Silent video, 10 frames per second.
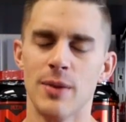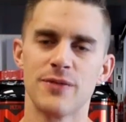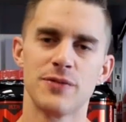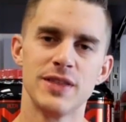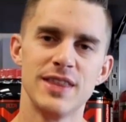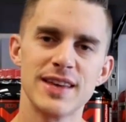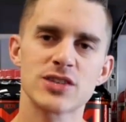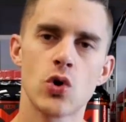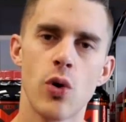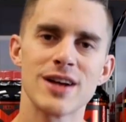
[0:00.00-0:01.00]
But for
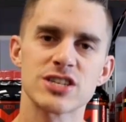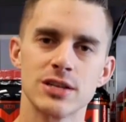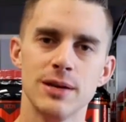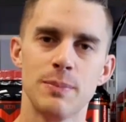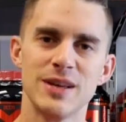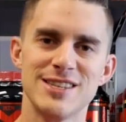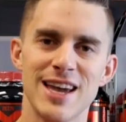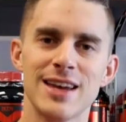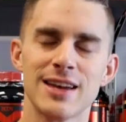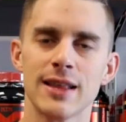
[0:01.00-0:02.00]
this question in
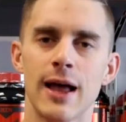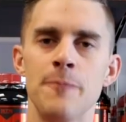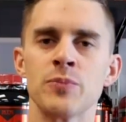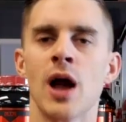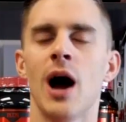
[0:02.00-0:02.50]
particular,